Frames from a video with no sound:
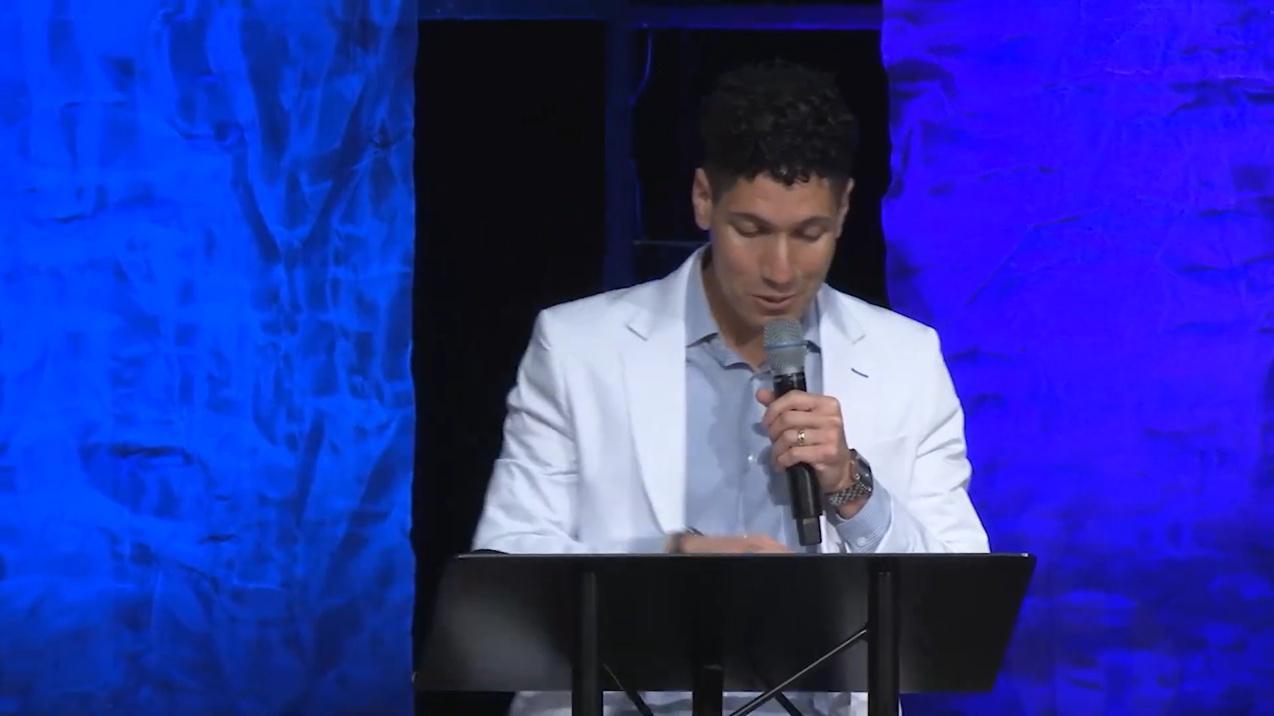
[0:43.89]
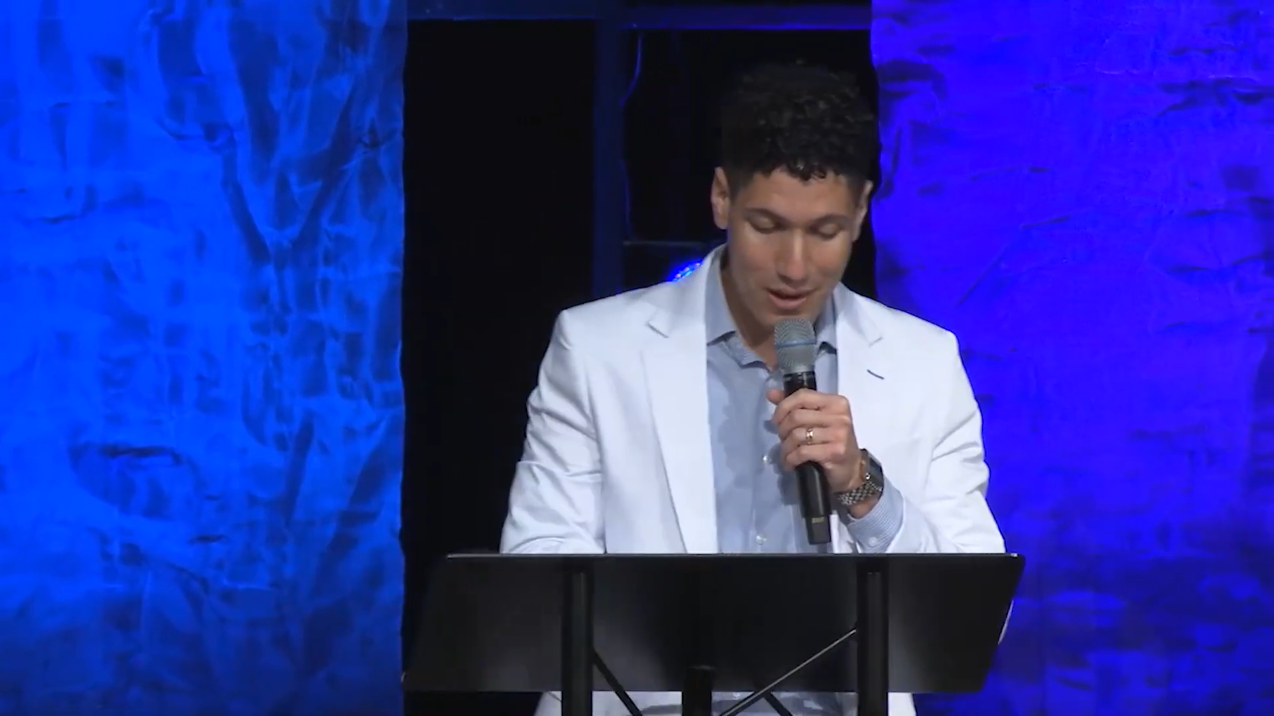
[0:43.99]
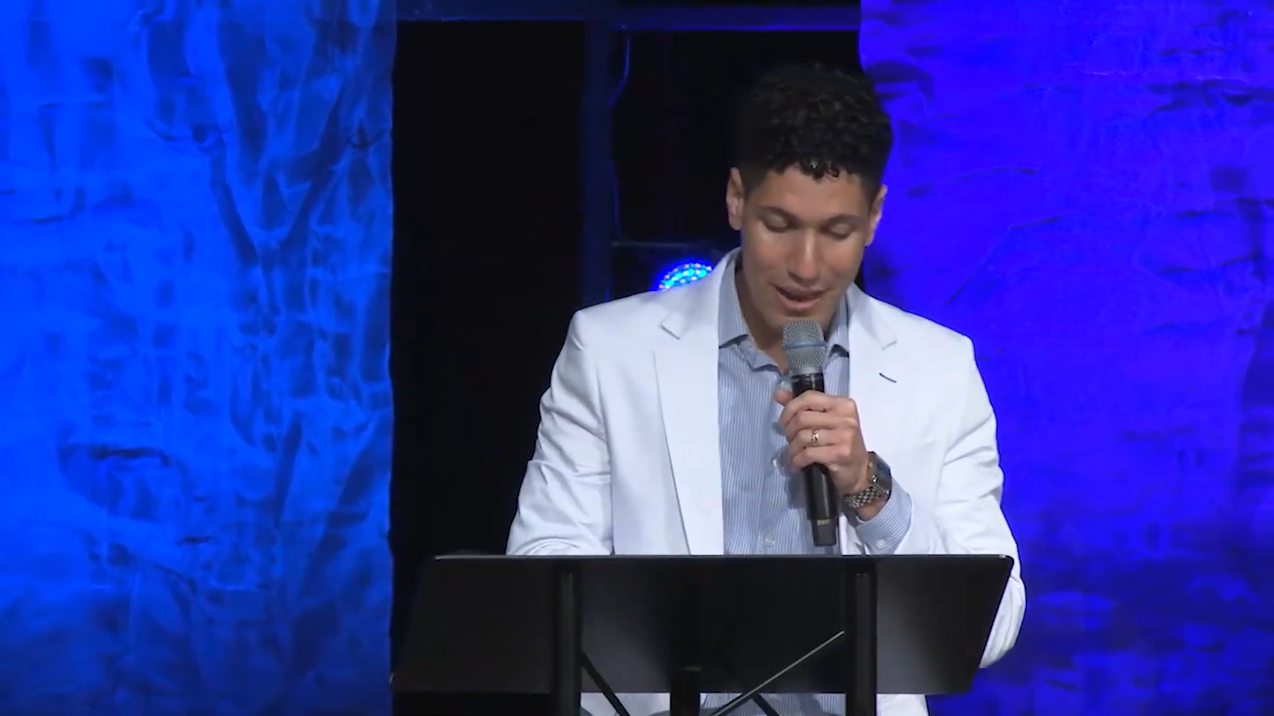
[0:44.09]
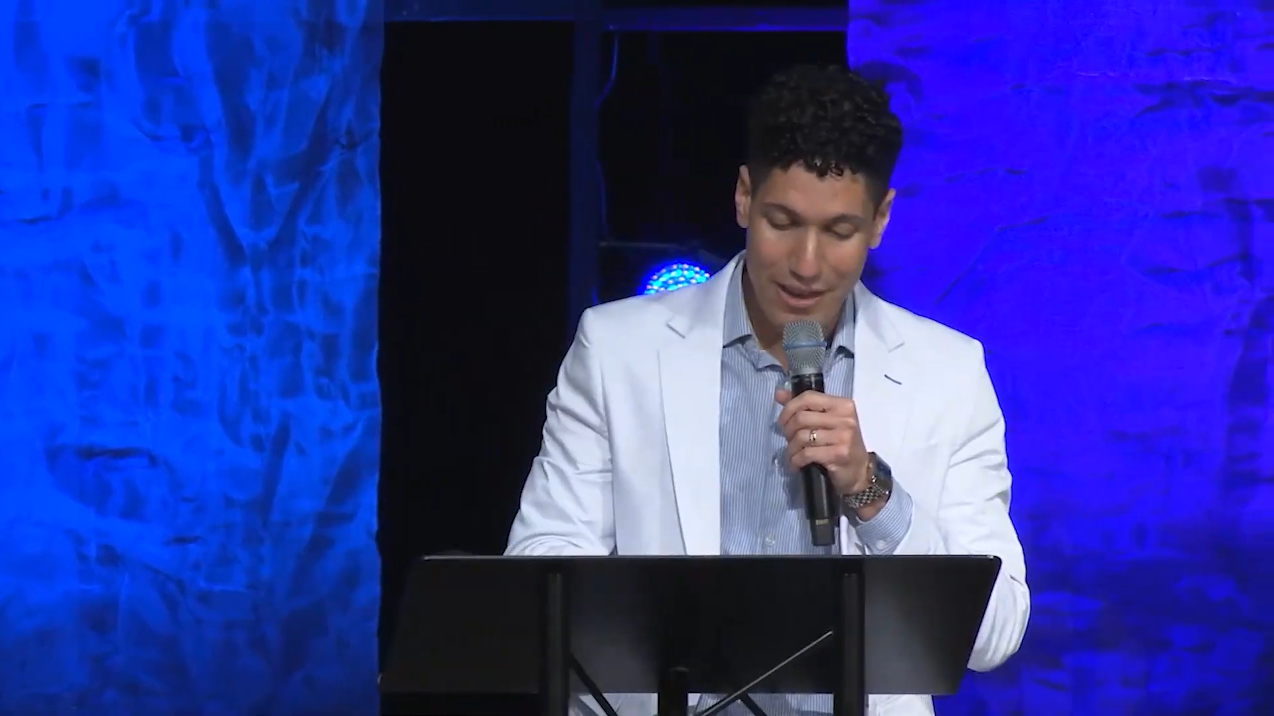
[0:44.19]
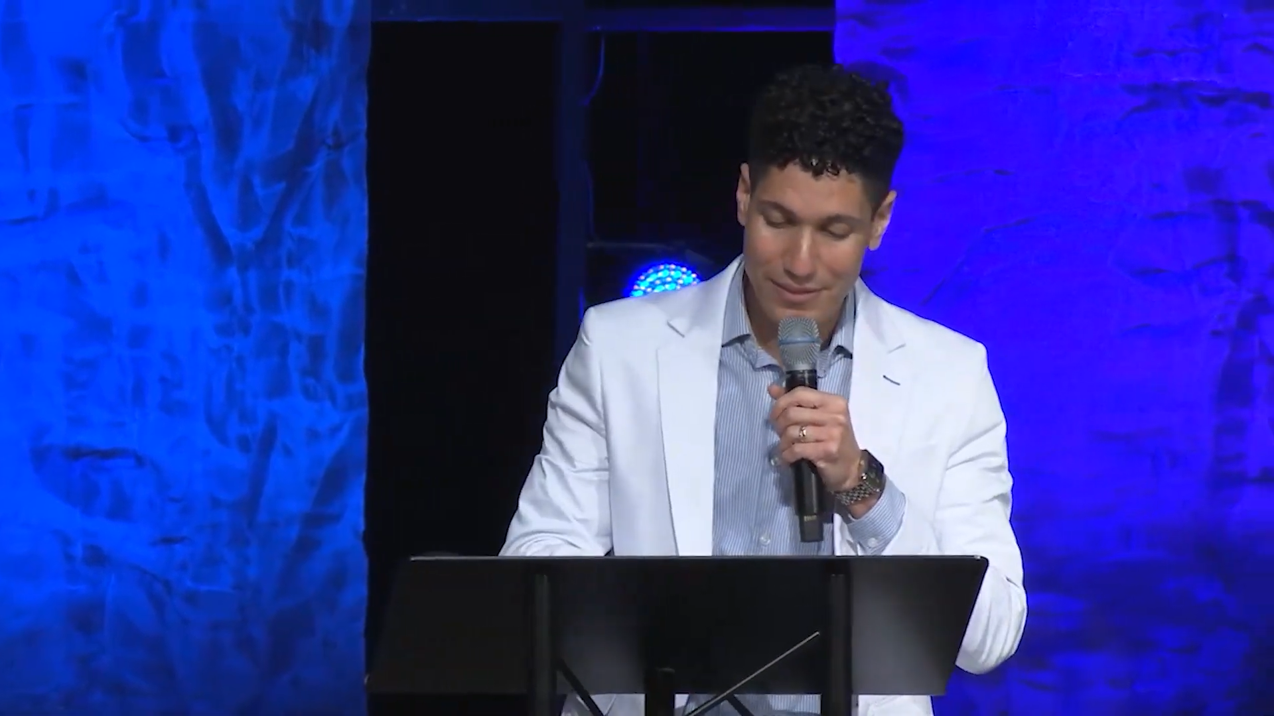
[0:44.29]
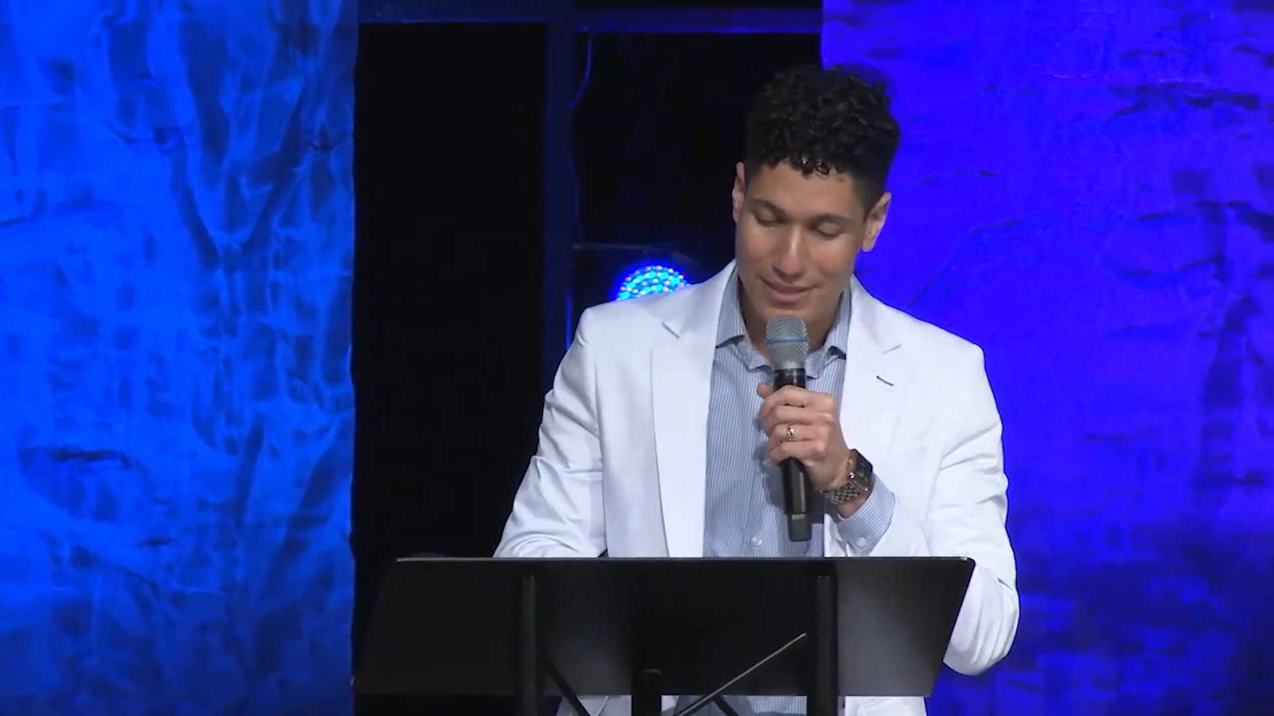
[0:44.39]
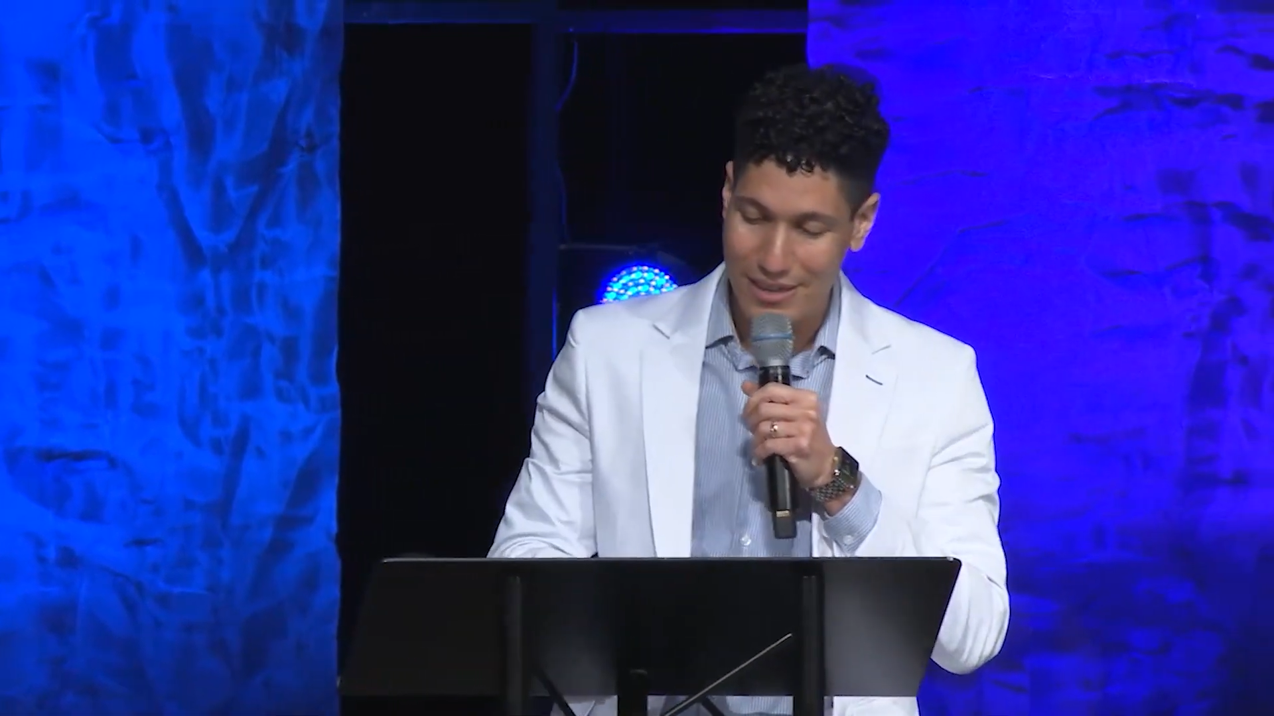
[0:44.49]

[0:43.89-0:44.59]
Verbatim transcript: our lives.